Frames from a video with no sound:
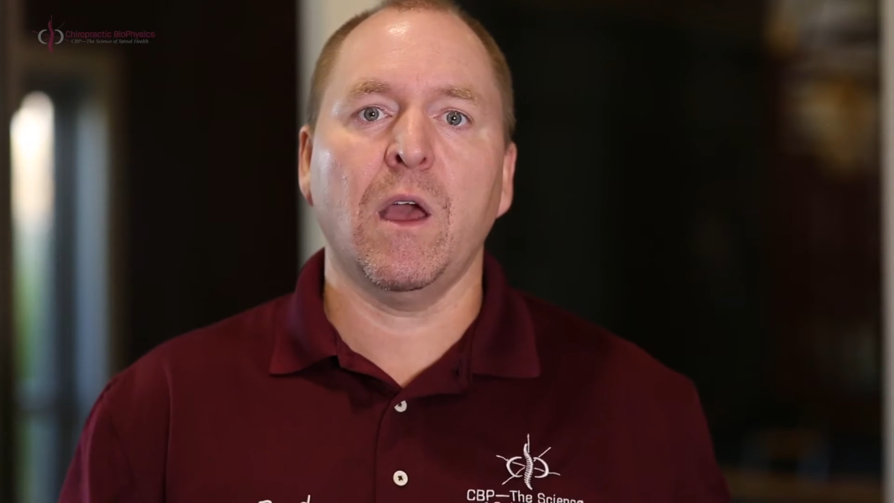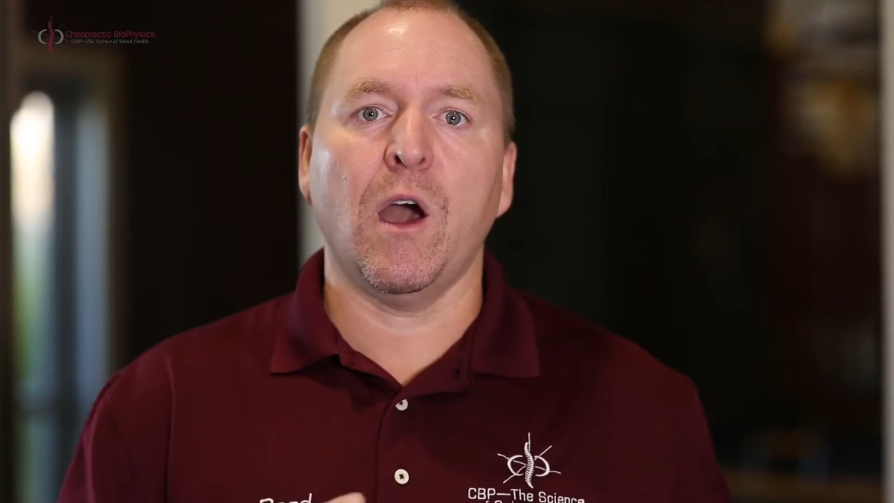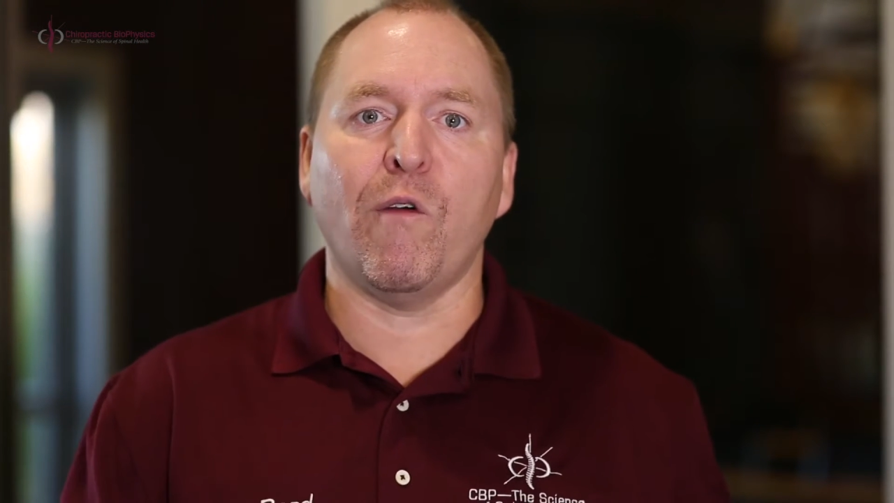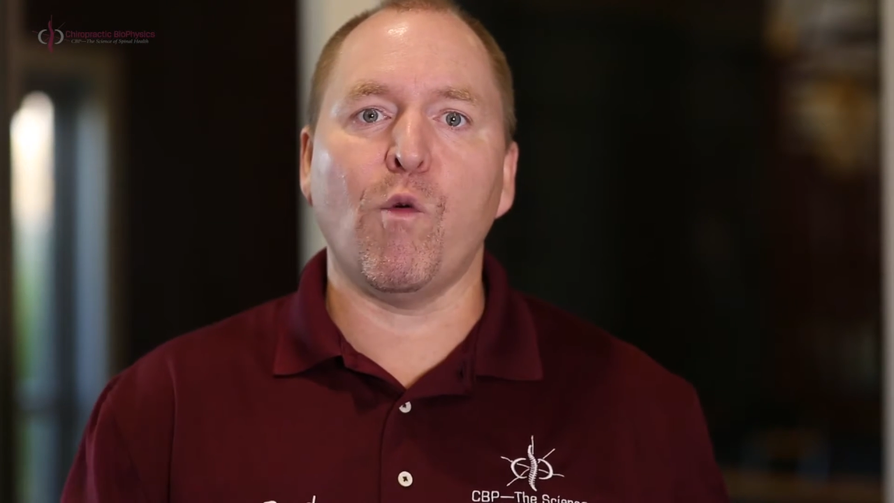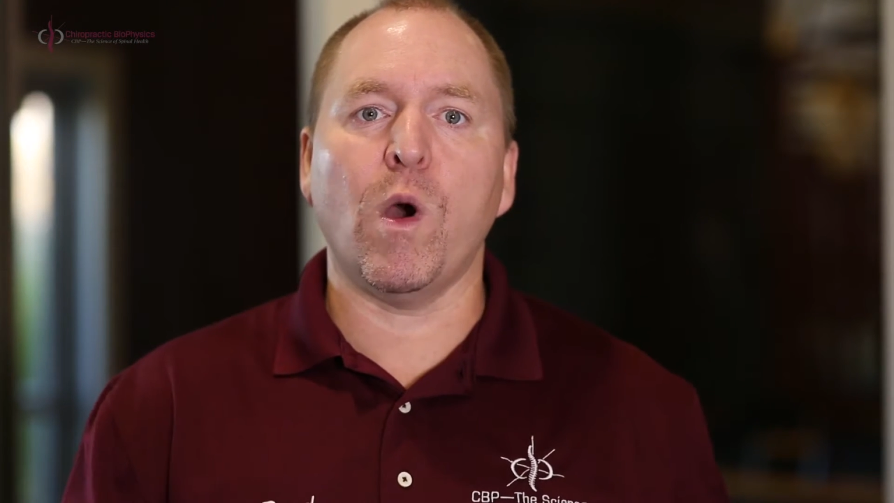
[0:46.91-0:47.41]

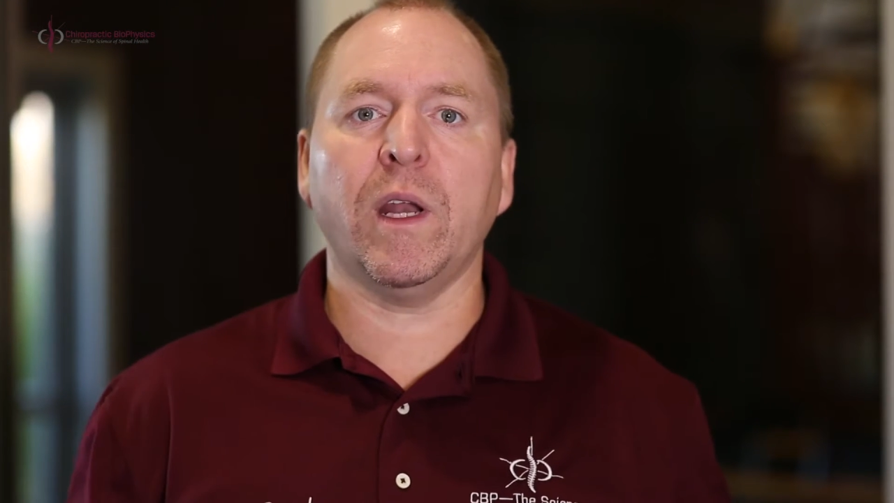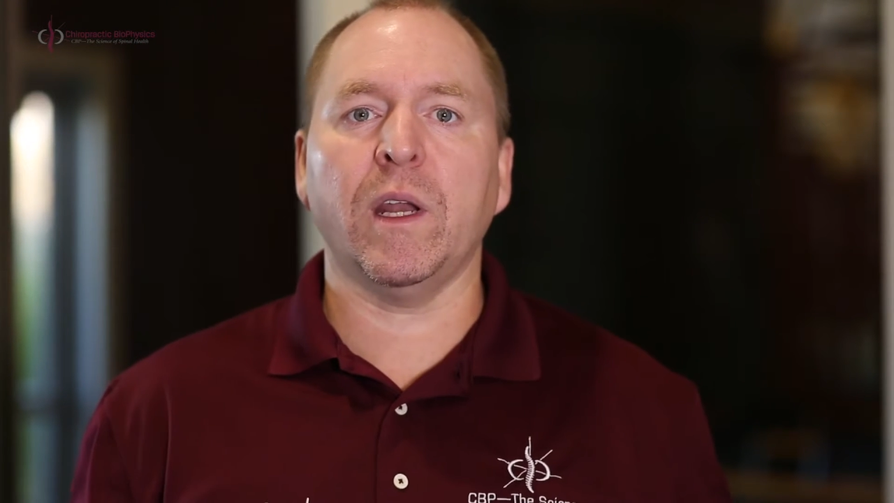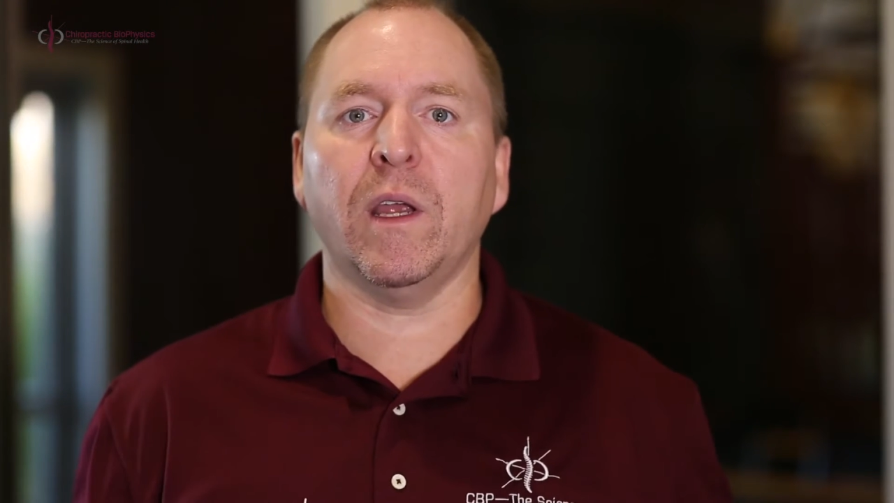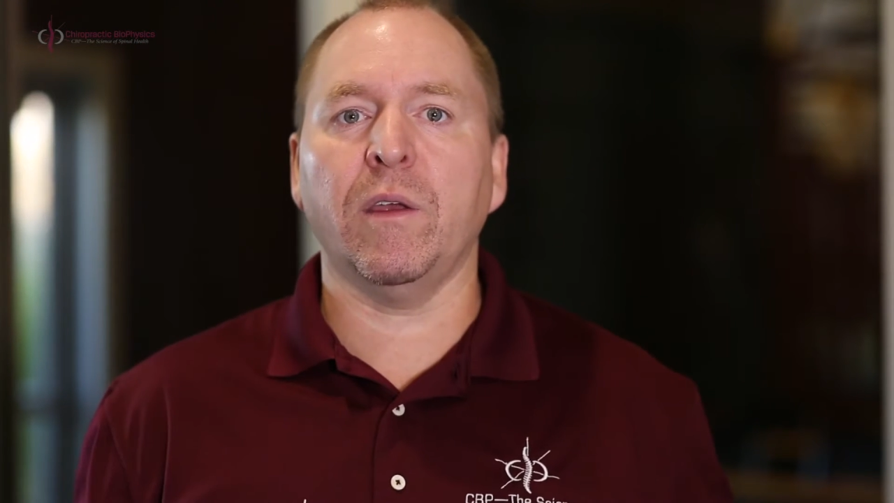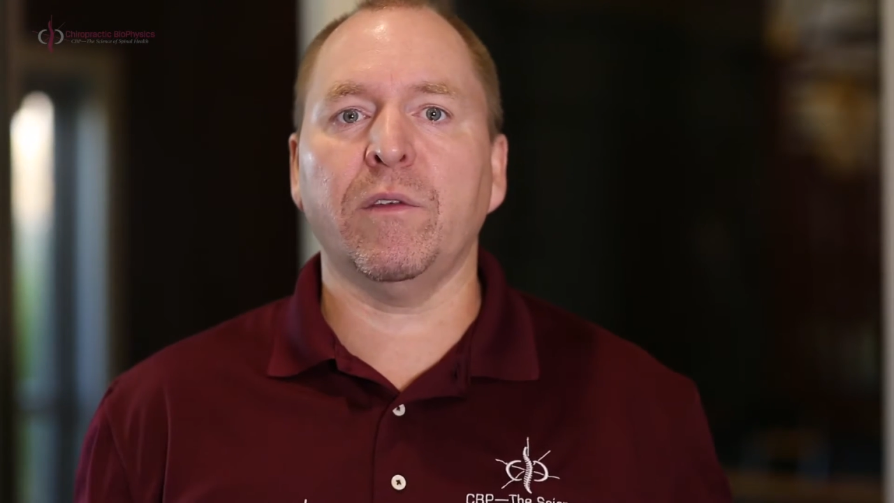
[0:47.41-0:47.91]
of what
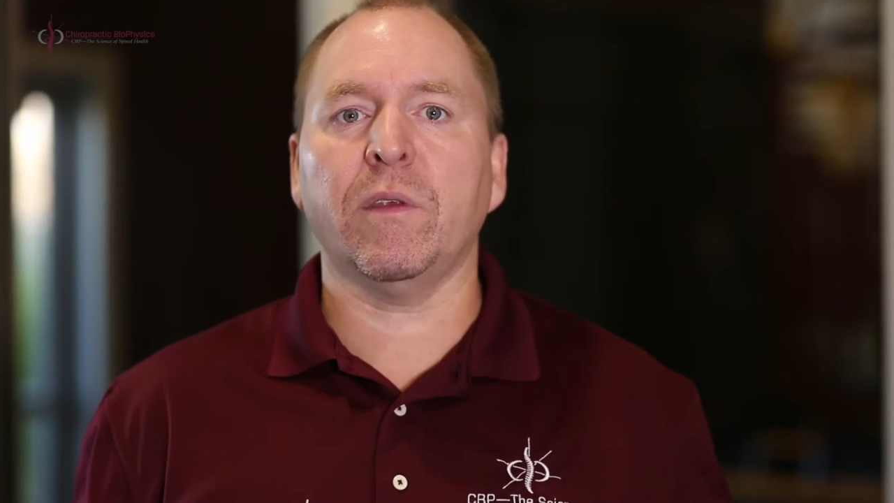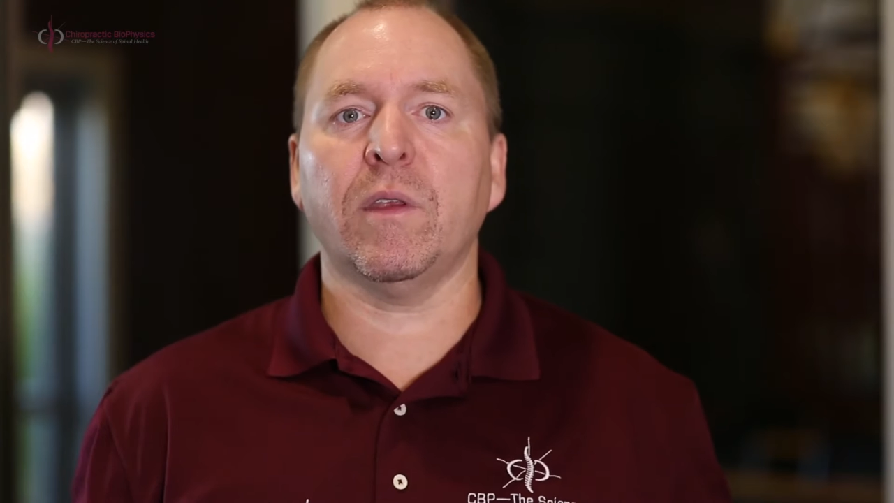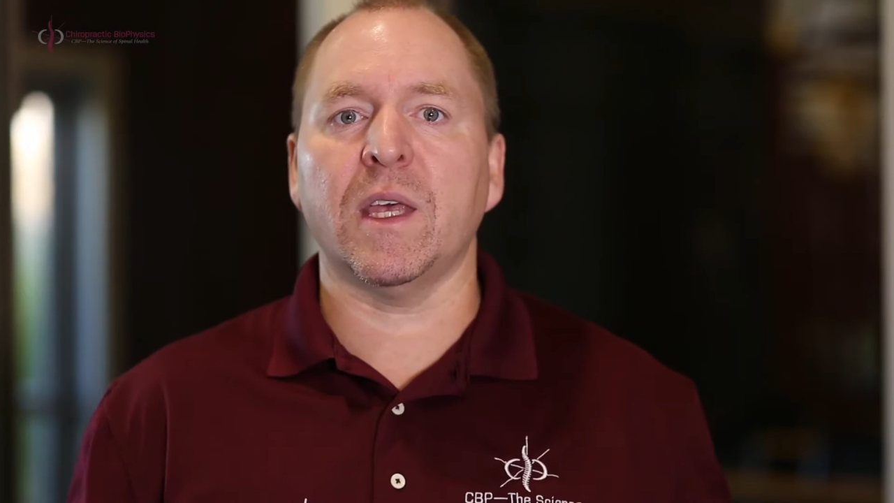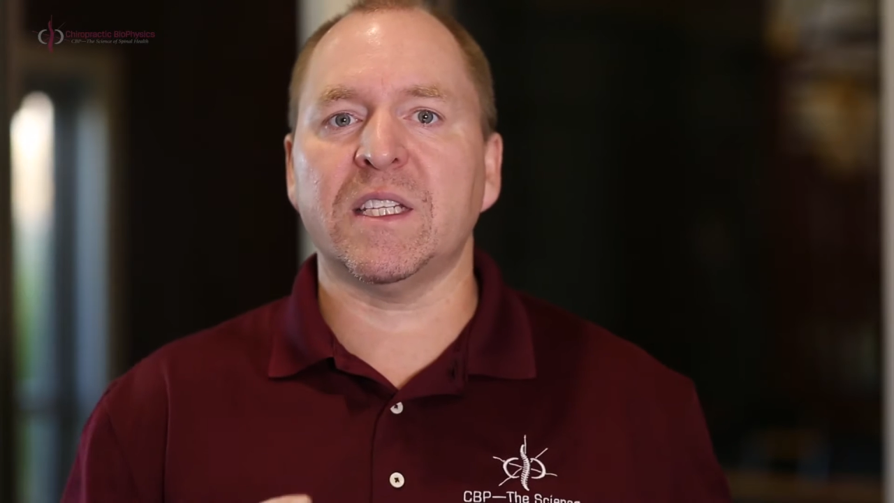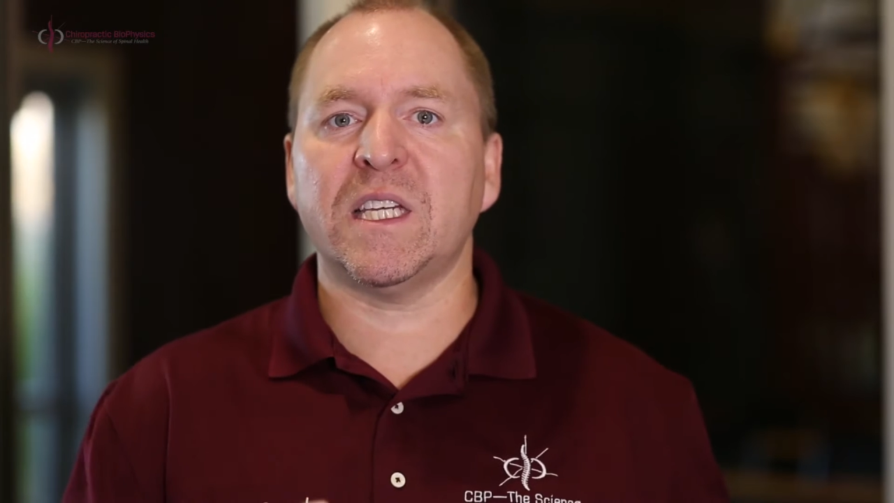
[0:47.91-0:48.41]
it is
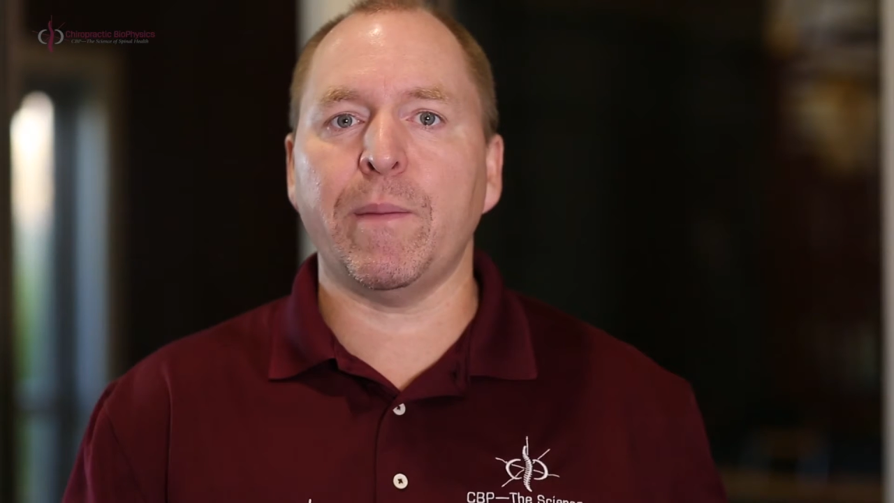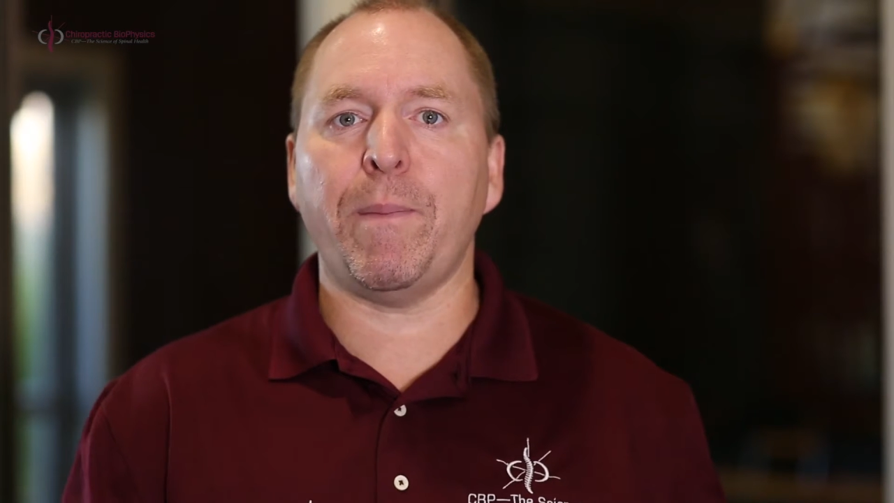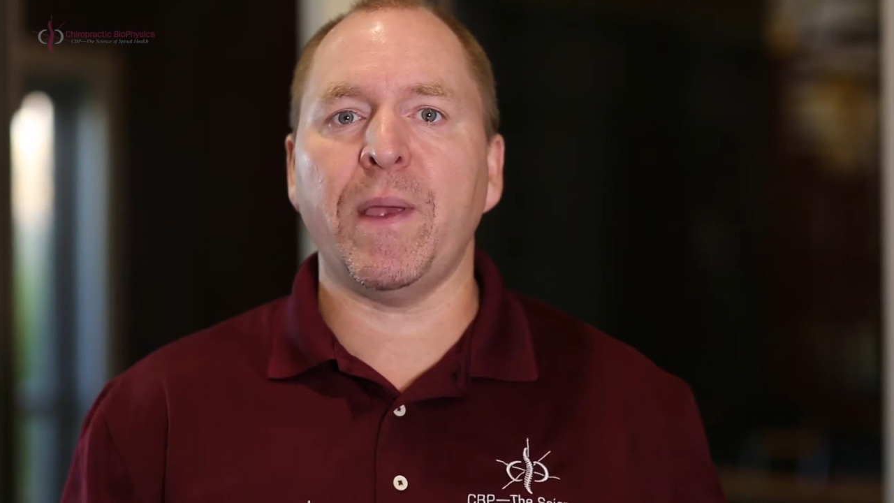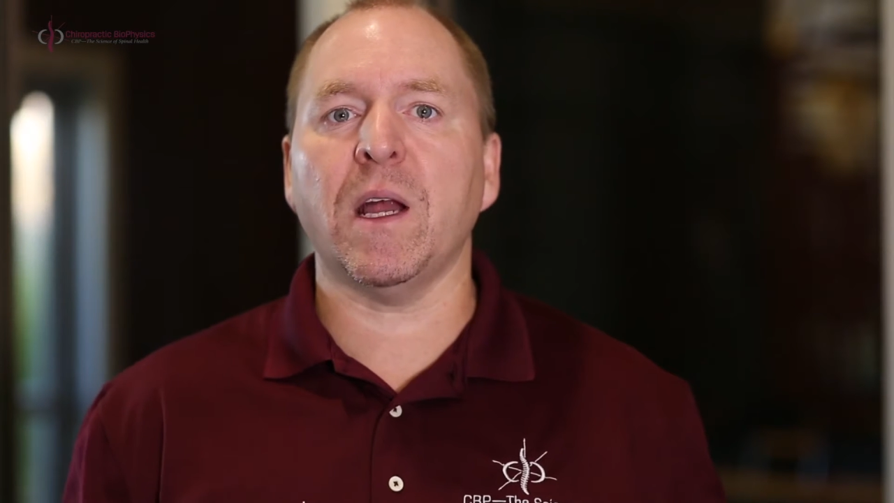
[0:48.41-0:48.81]
that Cbp